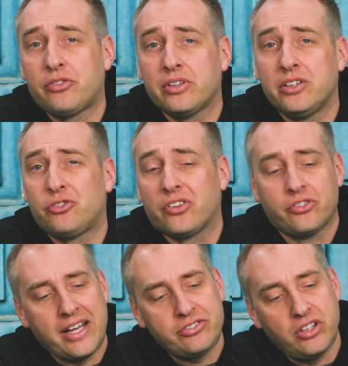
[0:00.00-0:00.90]
that's really interesting.
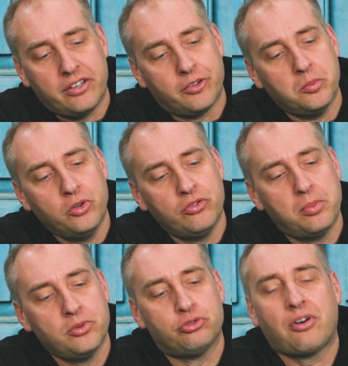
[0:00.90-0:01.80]
There's actually a
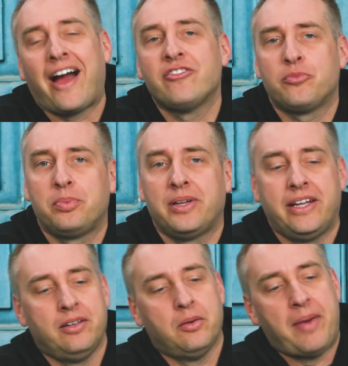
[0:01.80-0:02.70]
removable drive
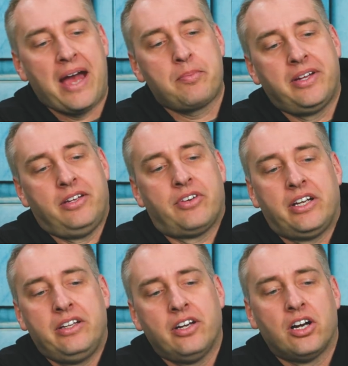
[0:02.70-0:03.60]
plane, back plane
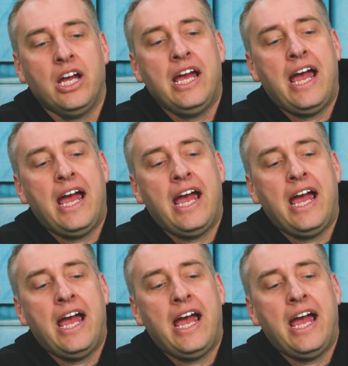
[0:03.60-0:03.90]
right here,